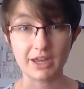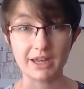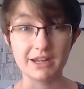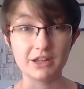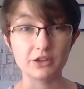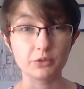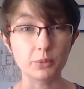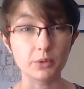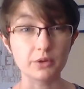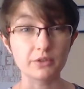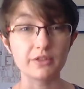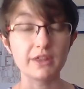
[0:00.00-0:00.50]
and
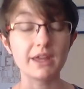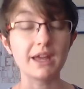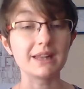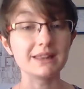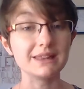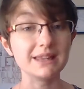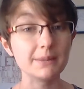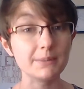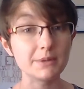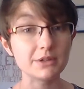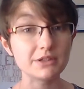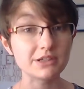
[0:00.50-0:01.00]
it's one of the
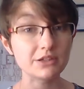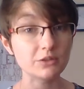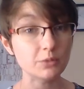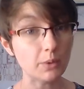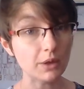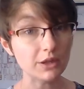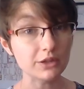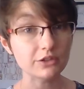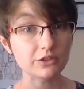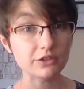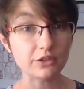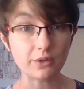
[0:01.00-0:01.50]
unlimited
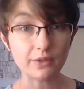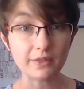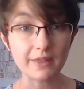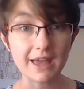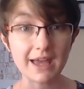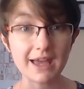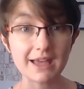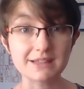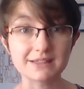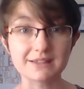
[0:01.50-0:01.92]
ones on there,